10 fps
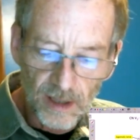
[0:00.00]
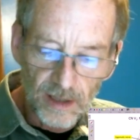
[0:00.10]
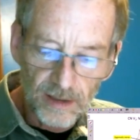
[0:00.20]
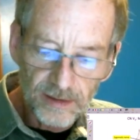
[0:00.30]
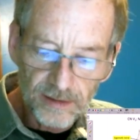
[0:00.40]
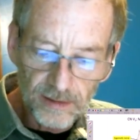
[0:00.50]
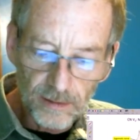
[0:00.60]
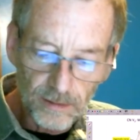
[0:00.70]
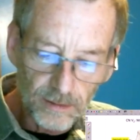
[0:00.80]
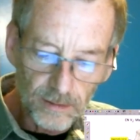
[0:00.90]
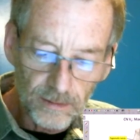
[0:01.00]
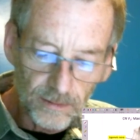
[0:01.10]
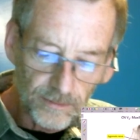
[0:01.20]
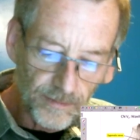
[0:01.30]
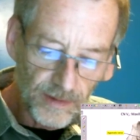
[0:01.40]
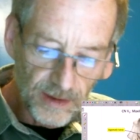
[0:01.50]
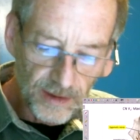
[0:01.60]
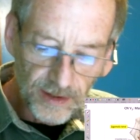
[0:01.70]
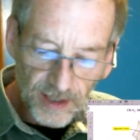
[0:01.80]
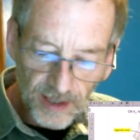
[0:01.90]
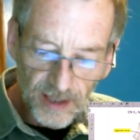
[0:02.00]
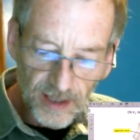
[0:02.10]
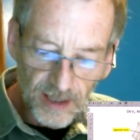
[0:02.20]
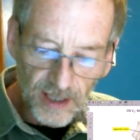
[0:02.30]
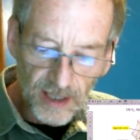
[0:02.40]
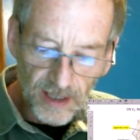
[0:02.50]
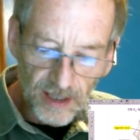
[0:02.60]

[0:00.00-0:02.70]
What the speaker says: So the